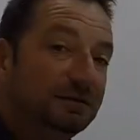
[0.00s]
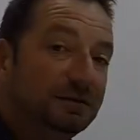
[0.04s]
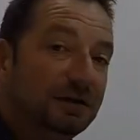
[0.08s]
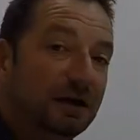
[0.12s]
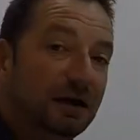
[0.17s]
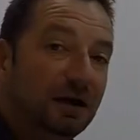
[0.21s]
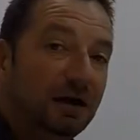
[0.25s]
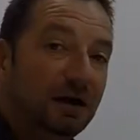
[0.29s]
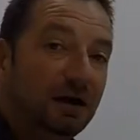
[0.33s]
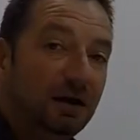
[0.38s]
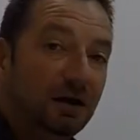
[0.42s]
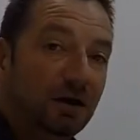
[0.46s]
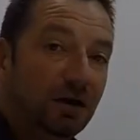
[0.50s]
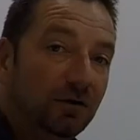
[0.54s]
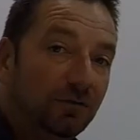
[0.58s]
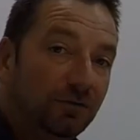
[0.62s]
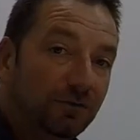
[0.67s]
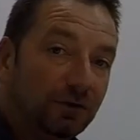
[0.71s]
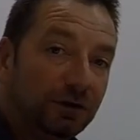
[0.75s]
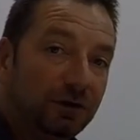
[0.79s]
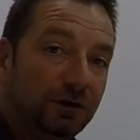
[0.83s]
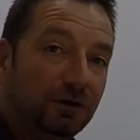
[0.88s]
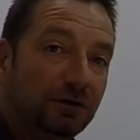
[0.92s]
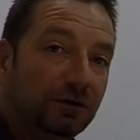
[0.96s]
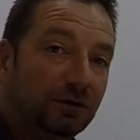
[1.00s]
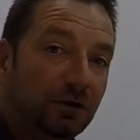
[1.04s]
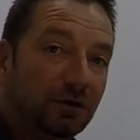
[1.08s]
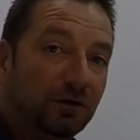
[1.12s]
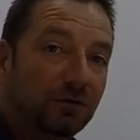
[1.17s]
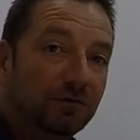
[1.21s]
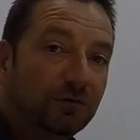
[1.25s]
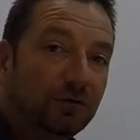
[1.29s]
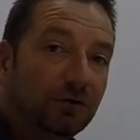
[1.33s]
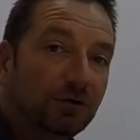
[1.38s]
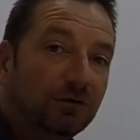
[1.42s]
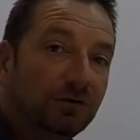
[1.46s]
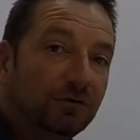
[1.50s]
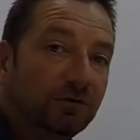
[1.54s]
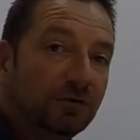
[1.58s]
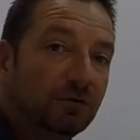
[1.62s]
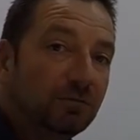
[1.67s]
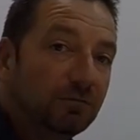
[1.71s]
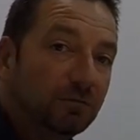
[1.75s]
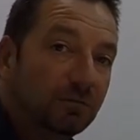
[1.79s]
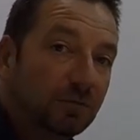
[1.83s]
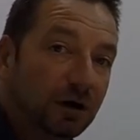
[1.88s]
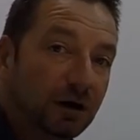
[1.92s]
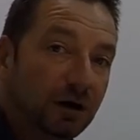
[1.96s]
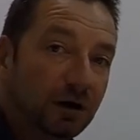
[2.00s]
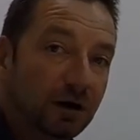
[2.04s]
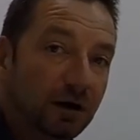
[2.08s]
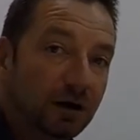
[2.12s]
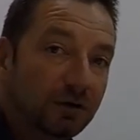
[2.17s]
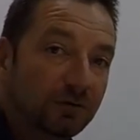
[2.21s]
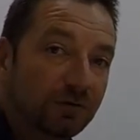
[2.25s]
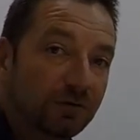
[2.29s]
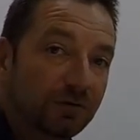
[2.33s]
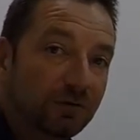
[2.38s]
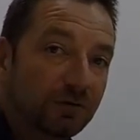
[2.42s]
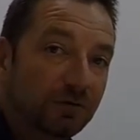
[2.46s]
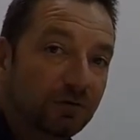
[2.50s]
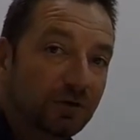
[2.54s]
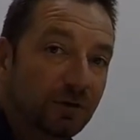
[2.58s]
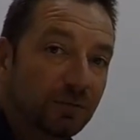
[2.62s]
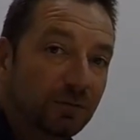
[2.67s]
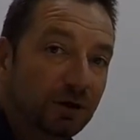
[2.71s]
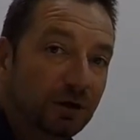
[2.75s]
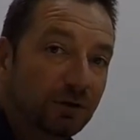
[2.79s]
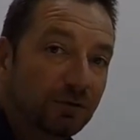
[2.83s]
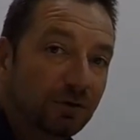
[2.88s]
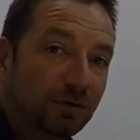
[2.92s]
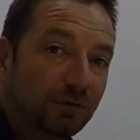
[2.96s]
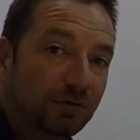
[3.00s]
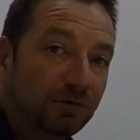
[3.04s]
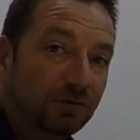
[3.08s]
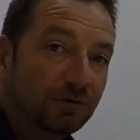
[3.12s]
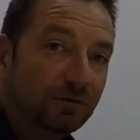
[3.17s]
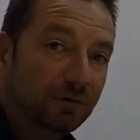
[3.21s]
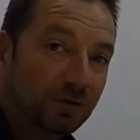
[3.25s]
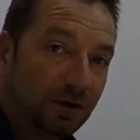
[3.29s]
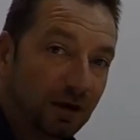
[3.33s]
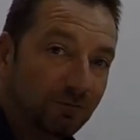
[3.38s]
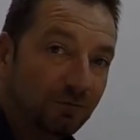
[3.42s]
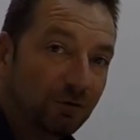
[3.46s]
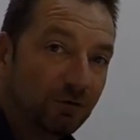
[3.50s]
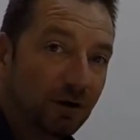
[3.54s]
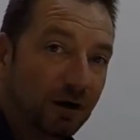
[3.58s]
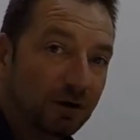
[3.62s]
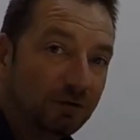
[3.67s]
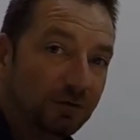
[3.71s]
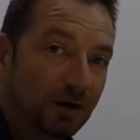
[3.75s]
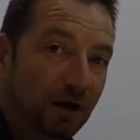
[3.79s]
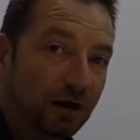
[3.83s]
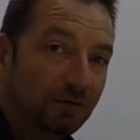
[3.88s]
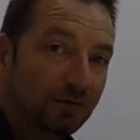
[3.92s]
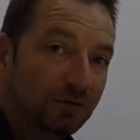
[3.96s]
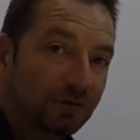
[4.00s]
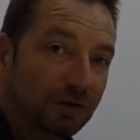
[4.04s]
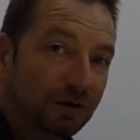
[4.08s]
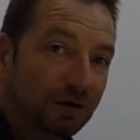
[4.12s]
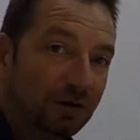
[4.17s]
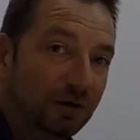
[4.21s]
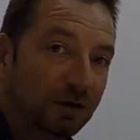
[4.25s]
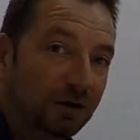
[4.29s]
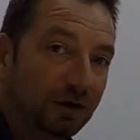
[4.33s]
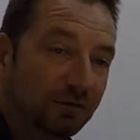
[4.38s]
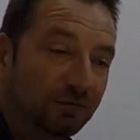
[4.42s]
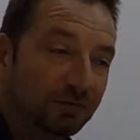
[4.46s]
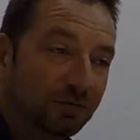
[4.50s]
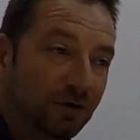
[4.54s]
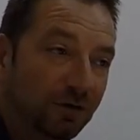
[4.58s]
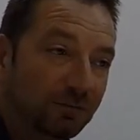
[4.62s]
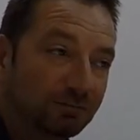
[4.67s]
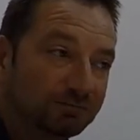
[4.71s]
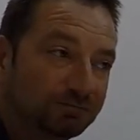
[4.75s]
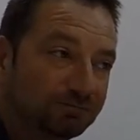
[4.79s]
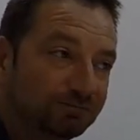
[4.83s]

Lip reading: And hopefully you guys got some answers to some of your questions. Have a great day. See you again next time.